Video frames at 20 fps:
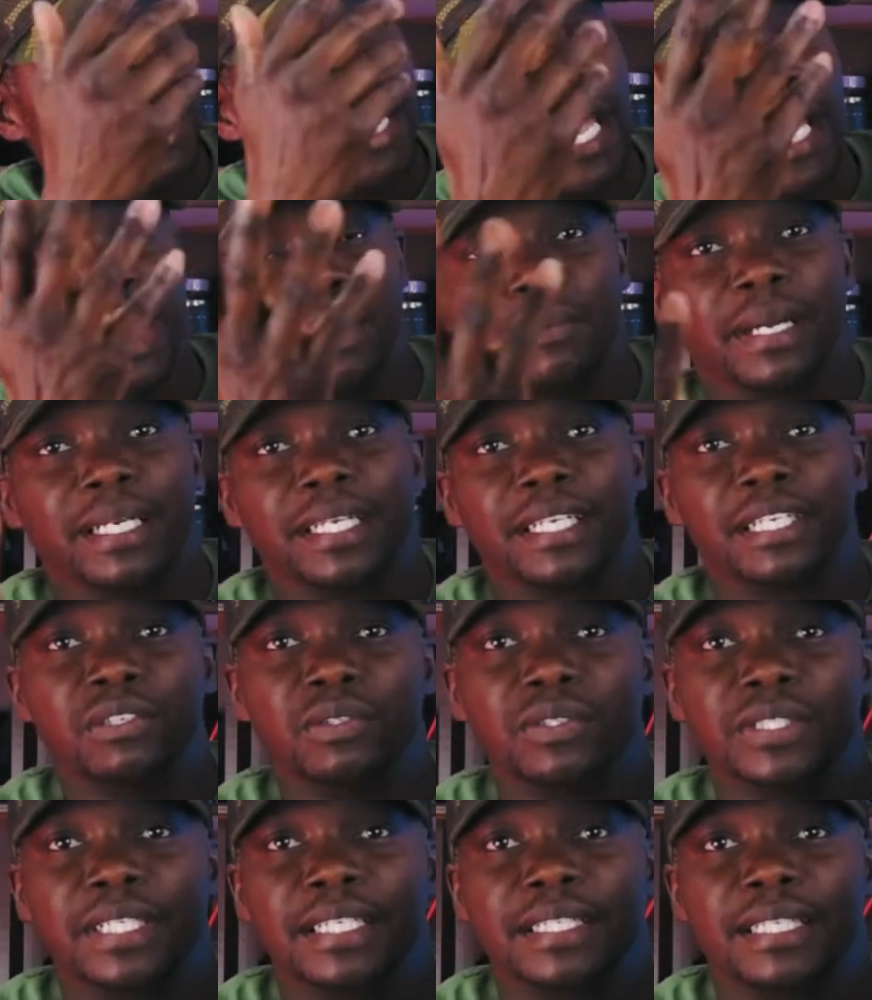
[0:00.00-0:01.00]
anybody who
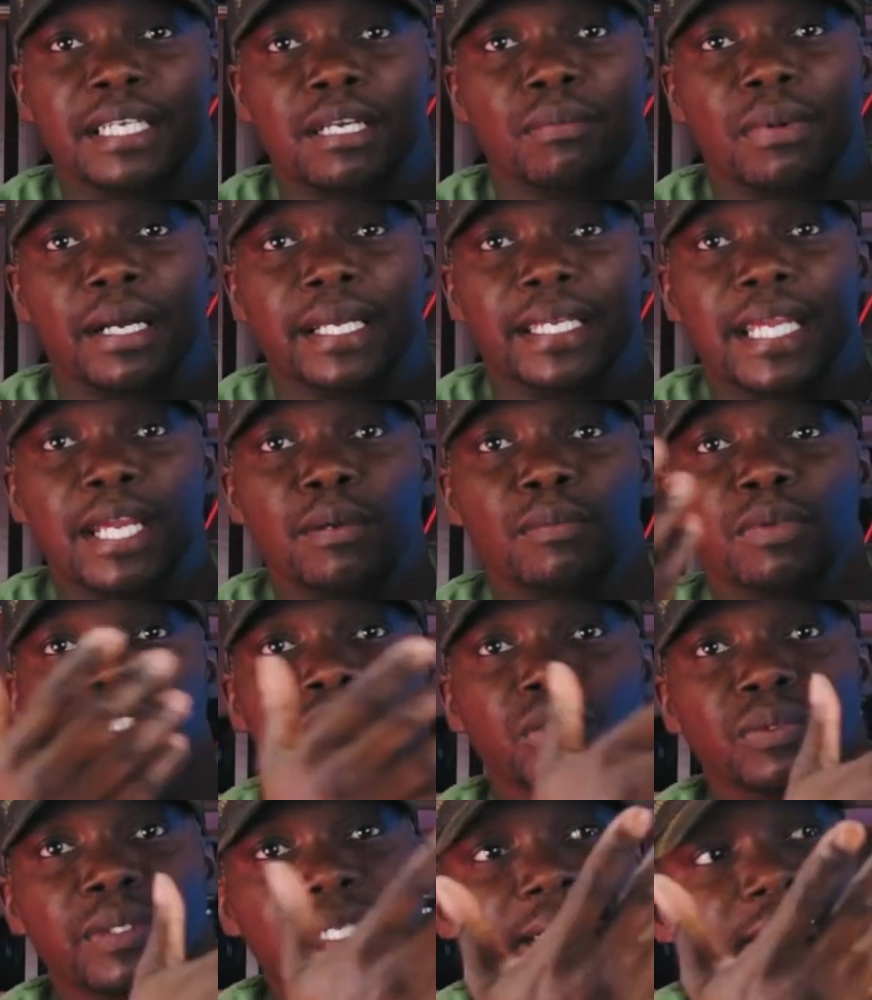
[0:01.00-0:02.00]
knows anything about
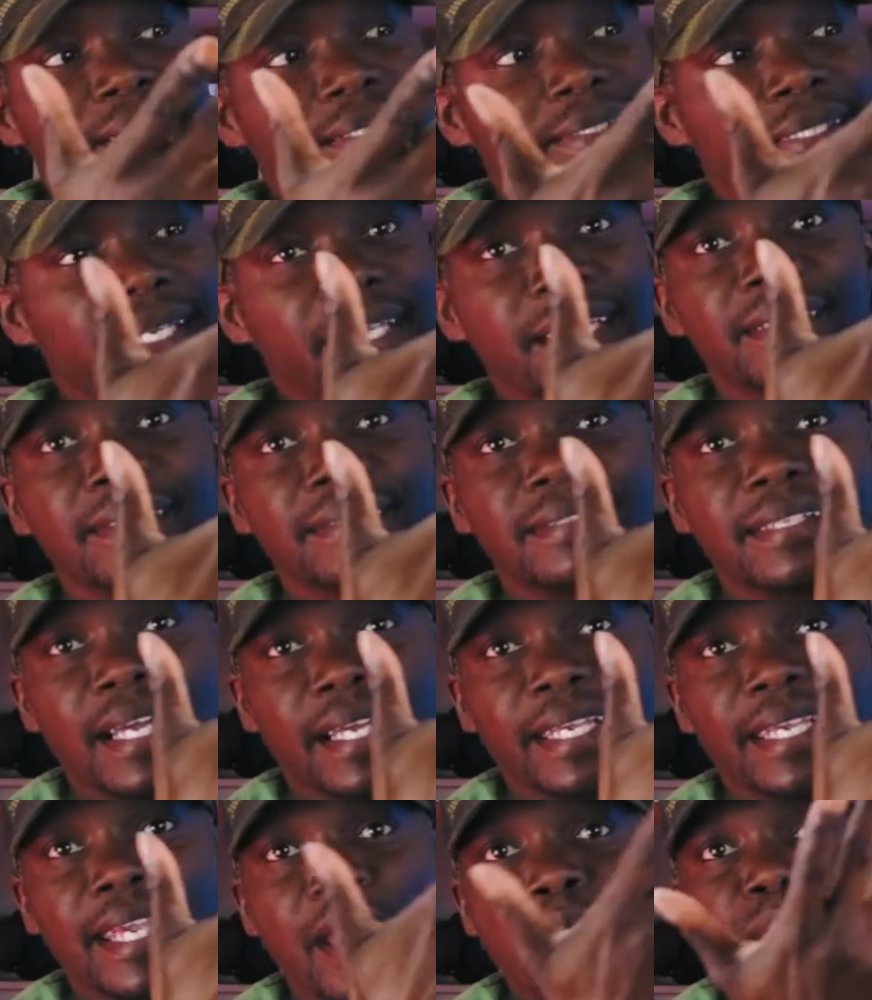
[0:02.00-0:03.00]
cameras know that this is
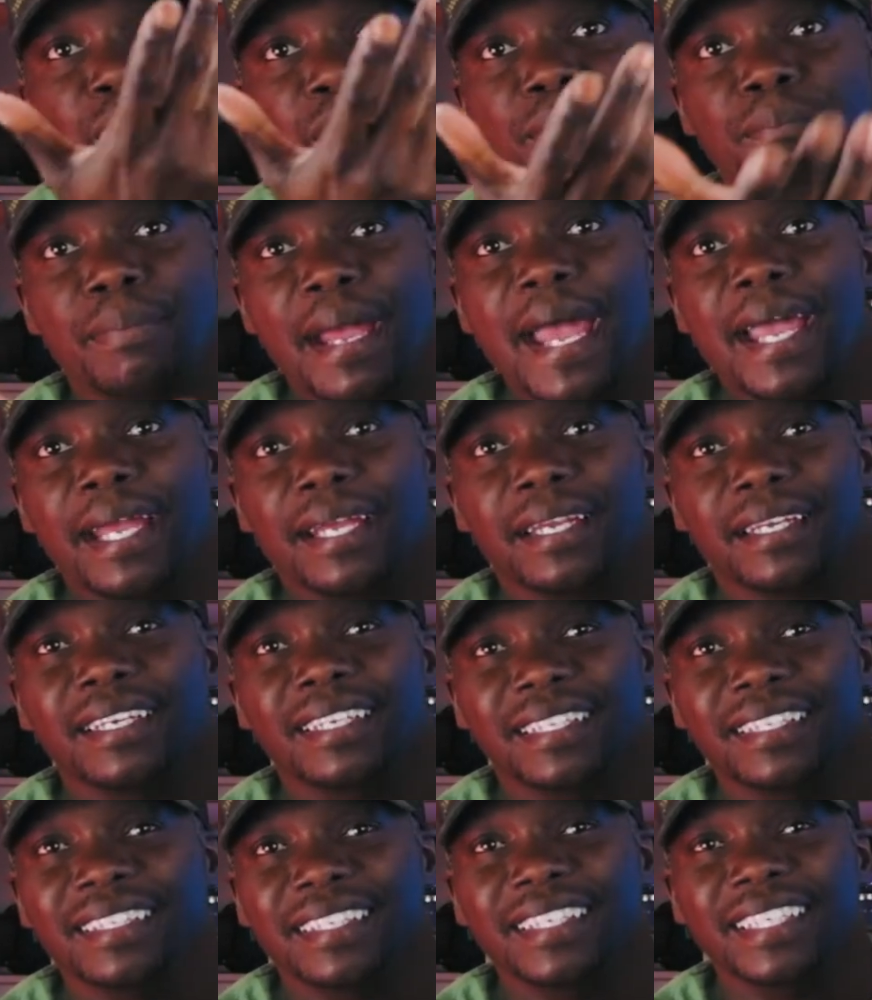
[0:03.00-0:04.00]
a camera bag.
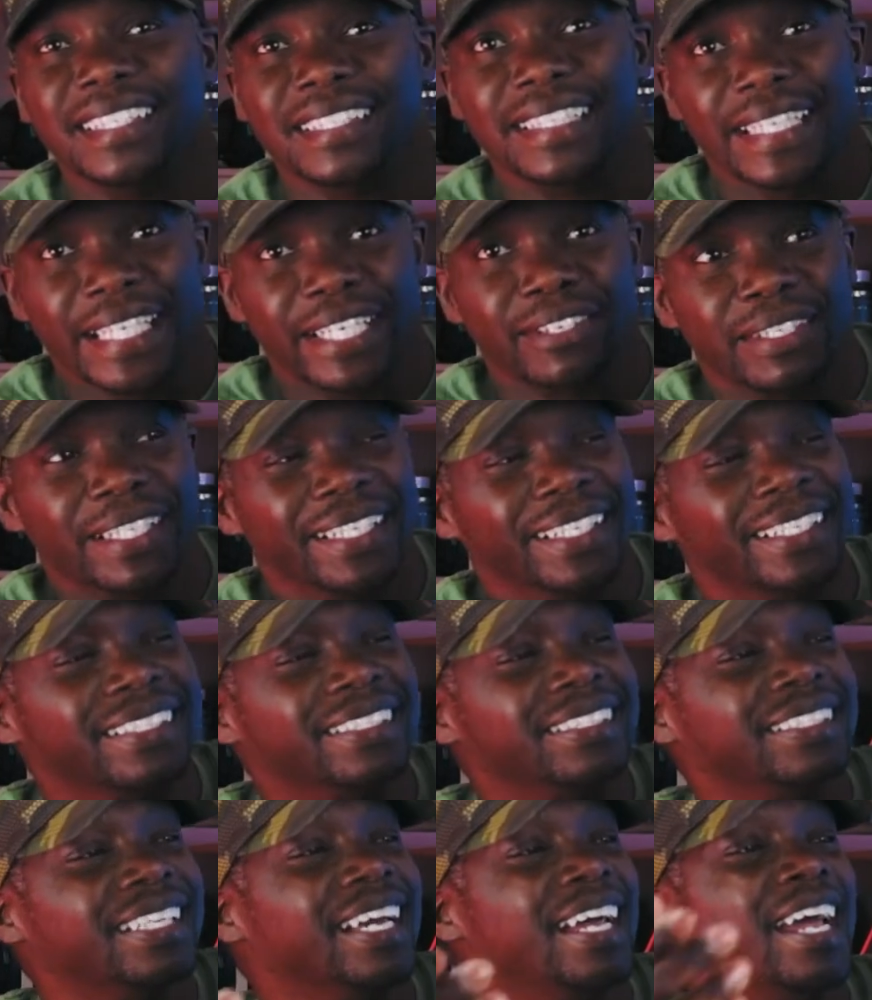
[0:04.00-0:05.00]
It literally
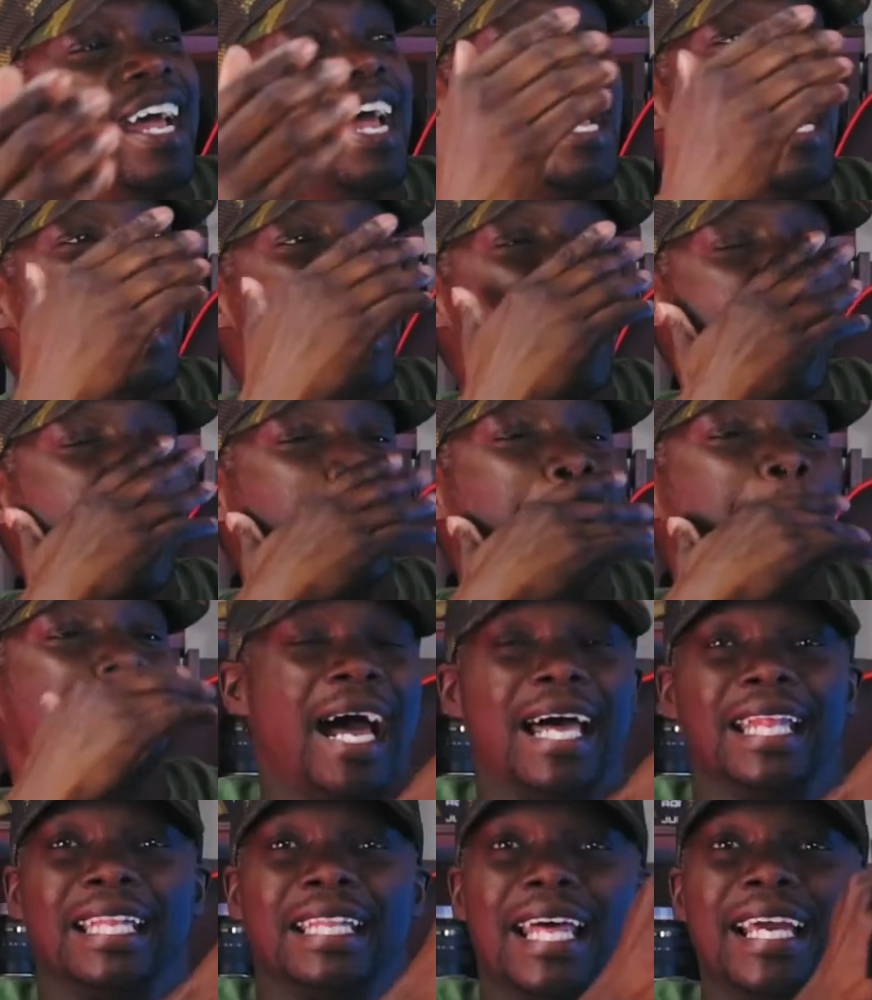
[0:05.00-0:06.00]
is. And
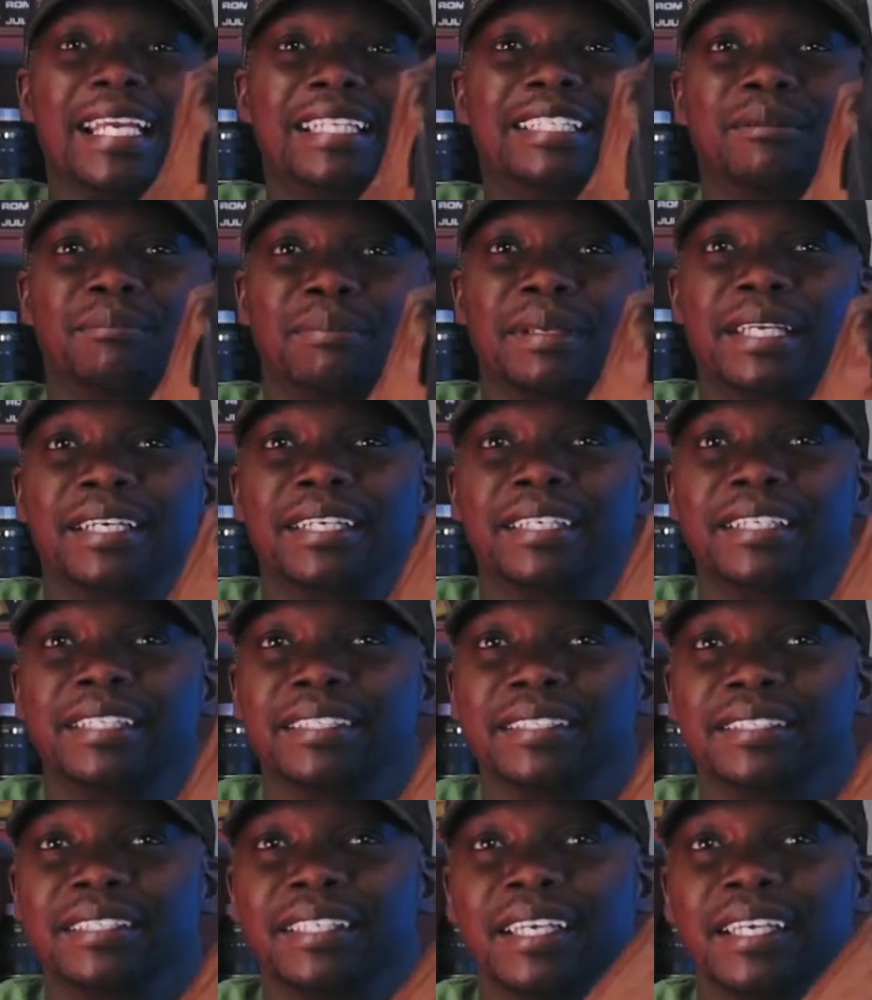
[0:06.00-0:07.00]
I liked it because